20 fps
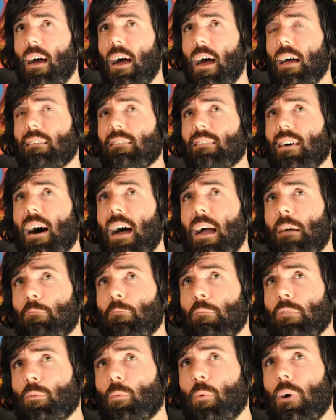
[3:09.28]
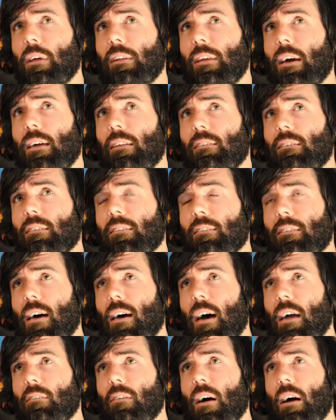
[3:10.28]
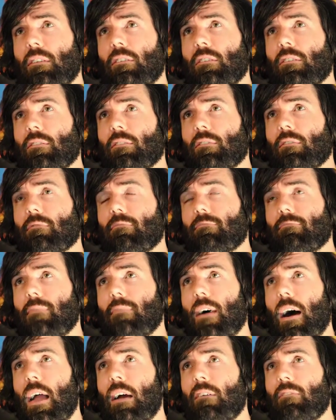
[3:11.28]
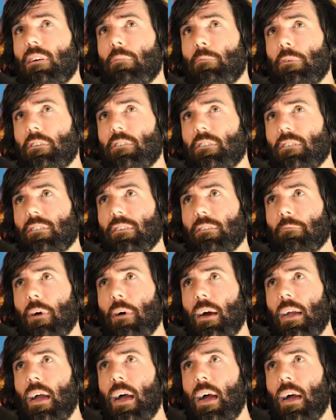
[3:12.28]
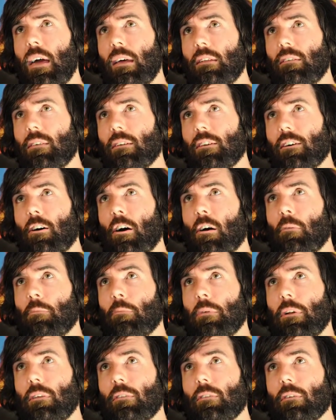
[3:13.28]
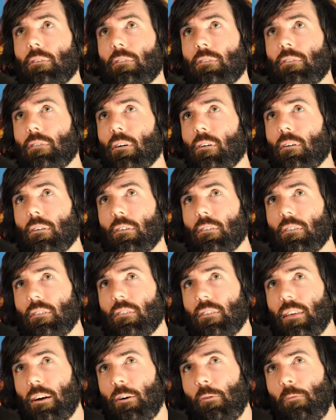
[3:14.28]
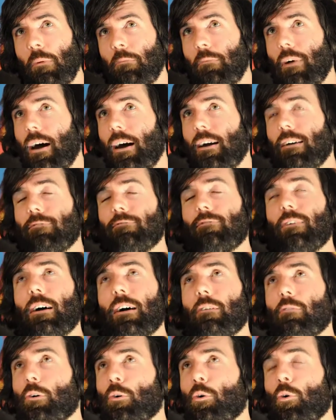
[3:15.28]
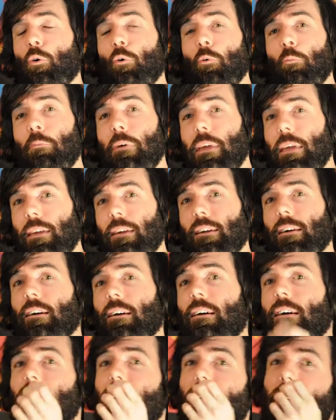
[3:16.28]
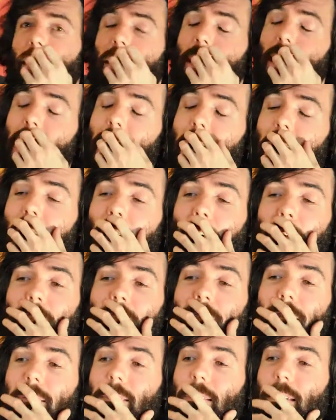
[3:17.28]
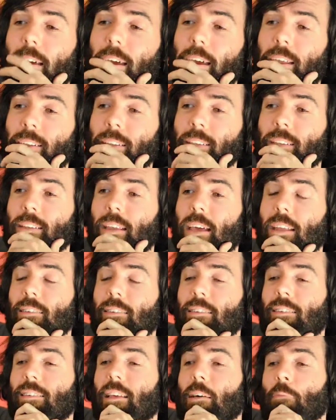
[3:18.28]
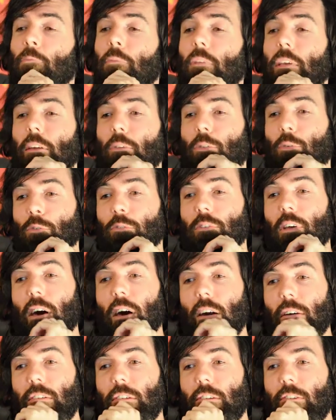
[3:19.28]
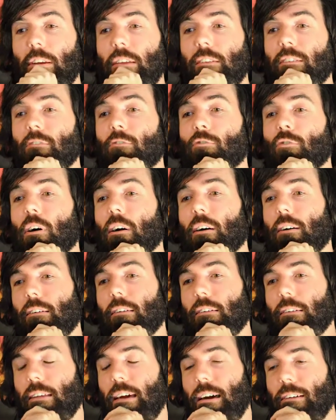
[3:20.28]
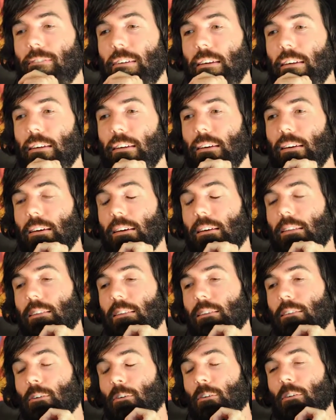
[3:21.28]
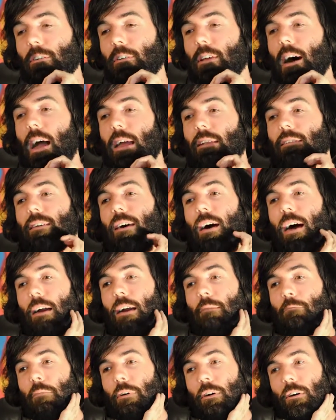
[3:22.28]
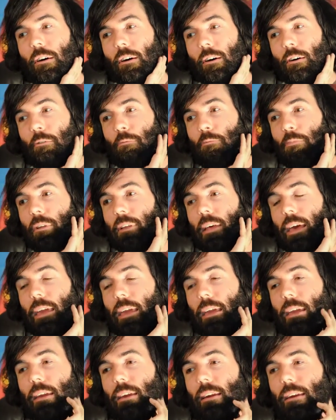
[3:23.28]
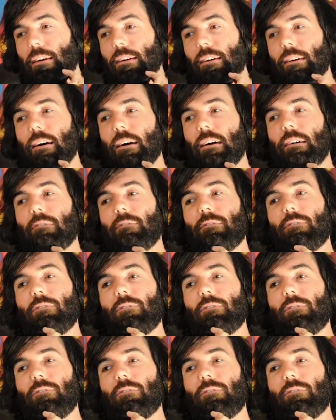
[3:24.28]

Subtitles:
and times when I have images in my head that accompany those songs. I recall being out and stumbling through dark streets drunk and having the song Nighttime playing. I